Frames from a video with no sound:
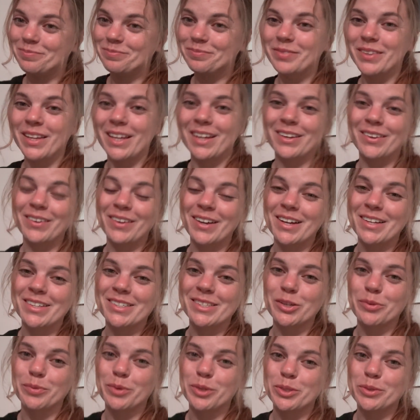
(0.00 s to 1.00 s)
Thank you guys
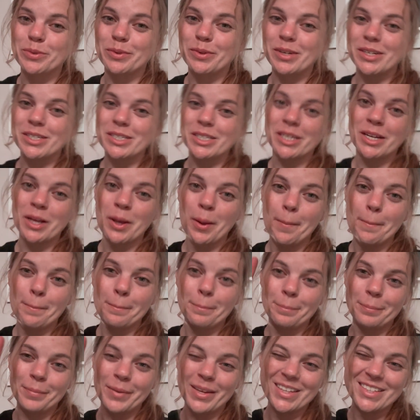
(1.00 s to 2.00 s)
so much for watching.
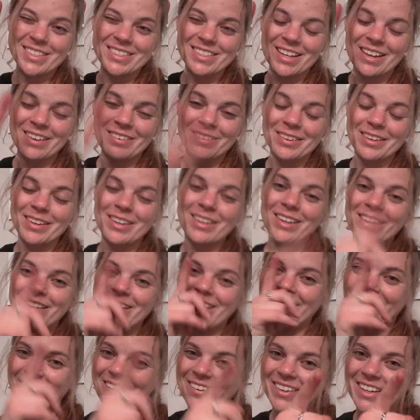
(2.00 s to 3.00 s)
Peace out,
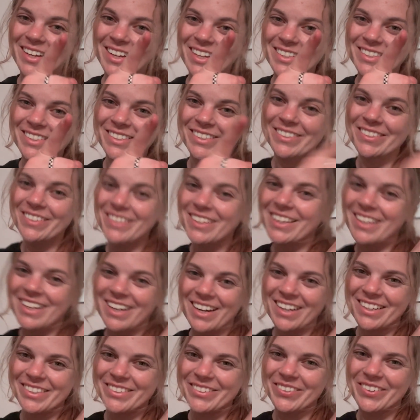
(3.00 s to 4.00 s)
and I will catch you in the
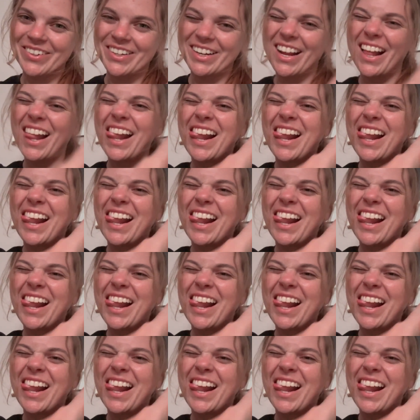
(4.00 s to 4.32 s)
next one.